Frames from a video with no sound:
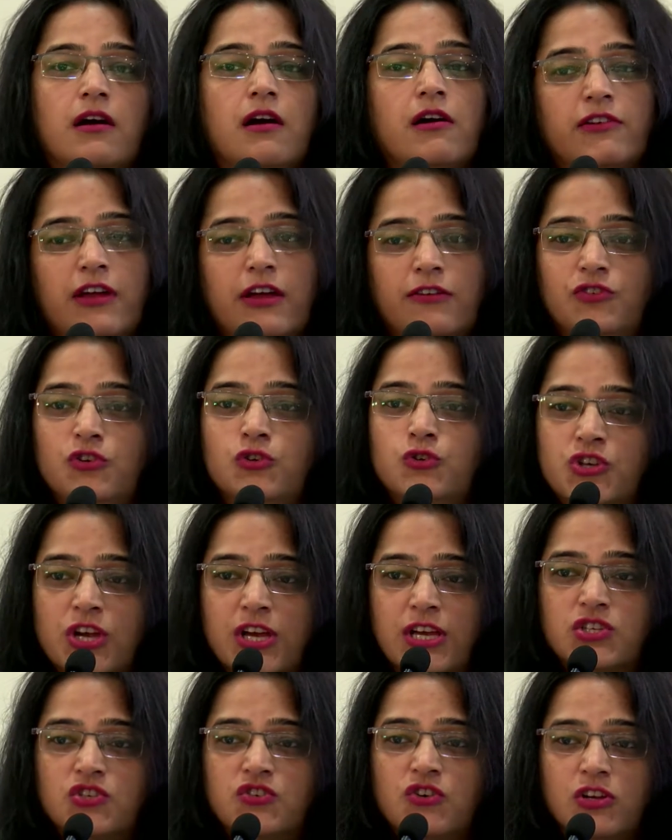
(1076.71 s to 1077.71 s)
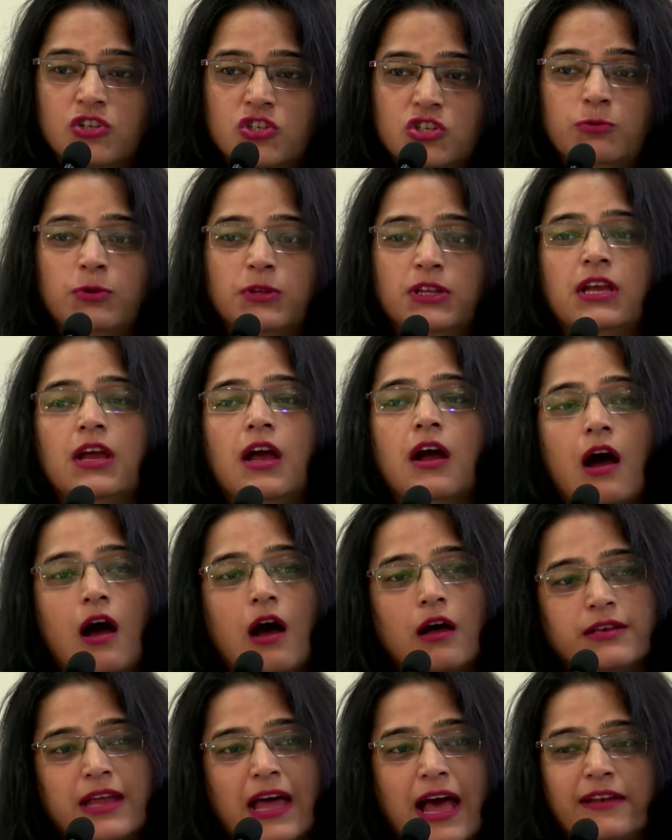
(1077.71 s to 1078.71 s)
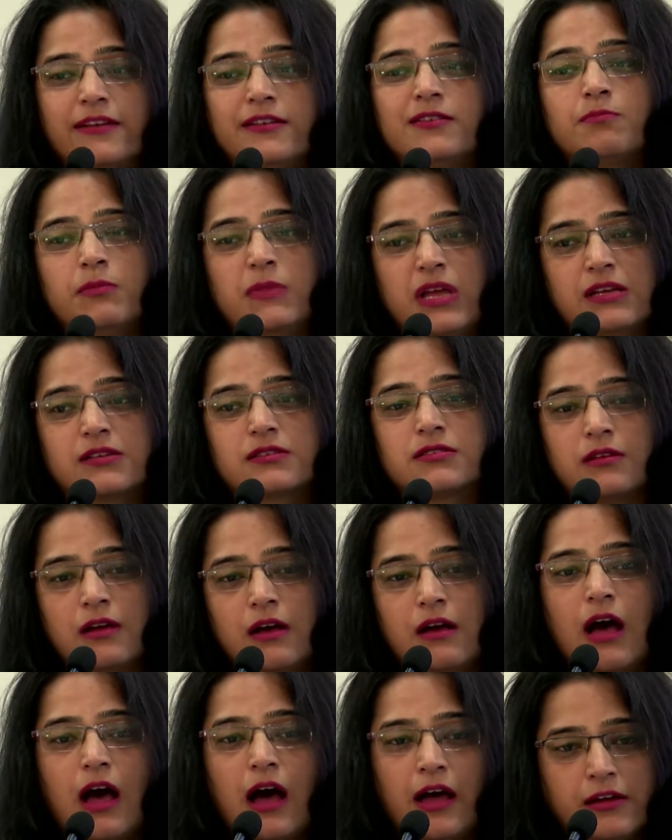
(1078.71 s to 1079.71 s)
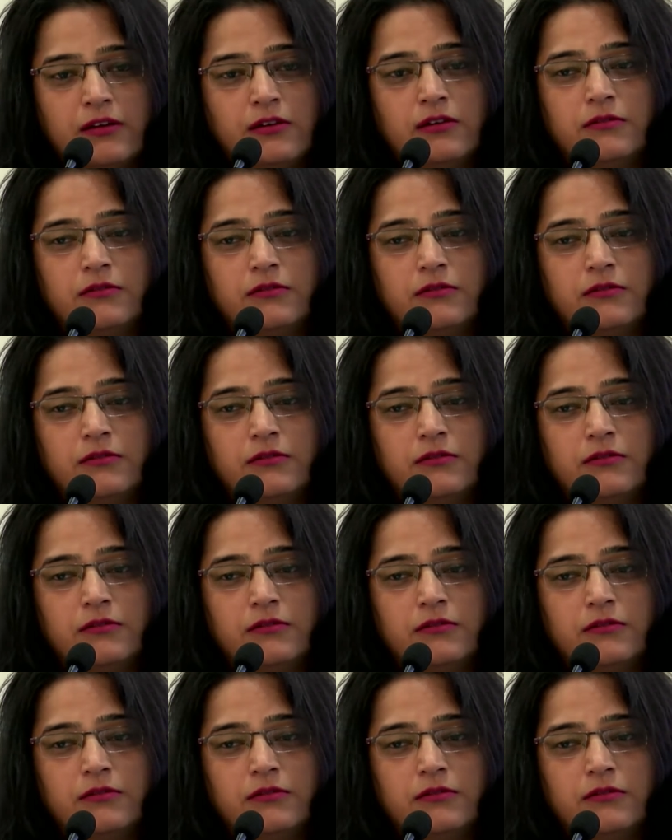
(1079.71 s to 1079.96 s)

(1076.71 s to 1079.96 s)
a revenue share structure where the uh, talent makes a higher